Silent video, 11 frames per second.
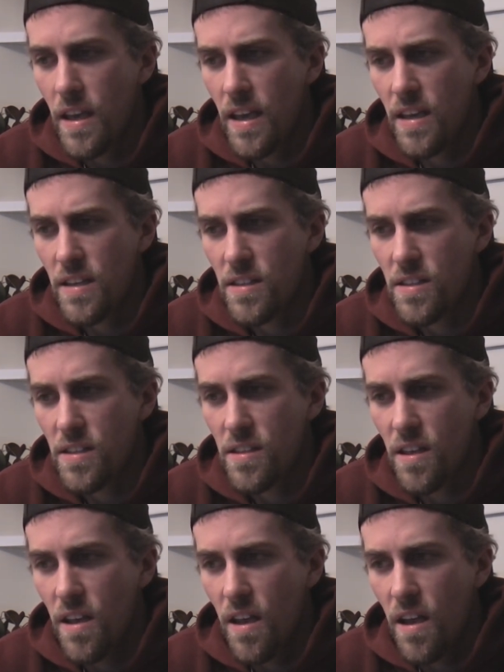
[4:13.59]

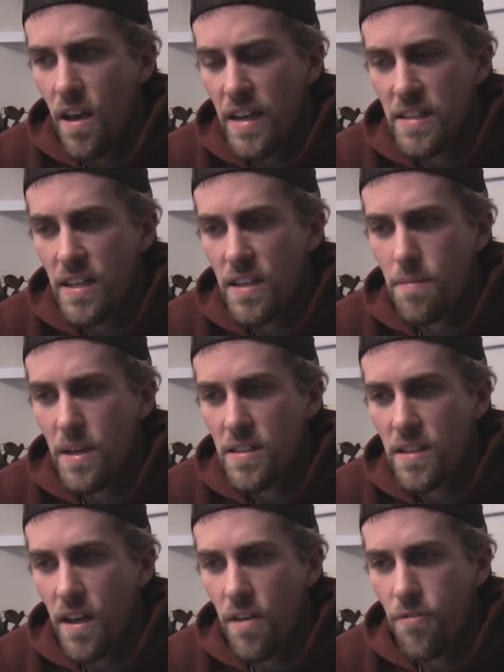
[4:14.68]
is I said to
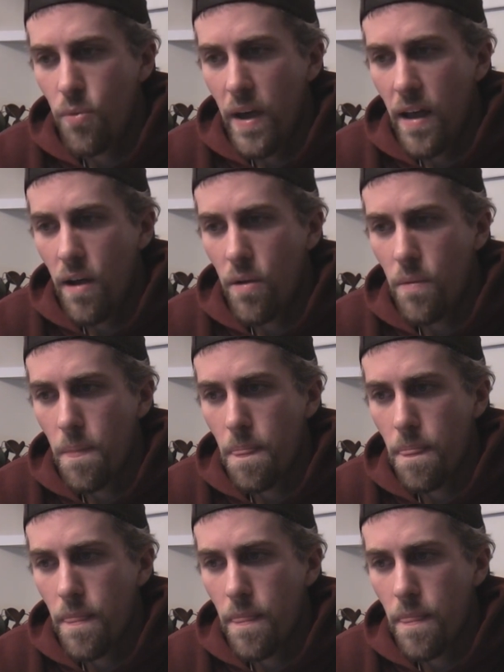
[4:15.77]
myself, well,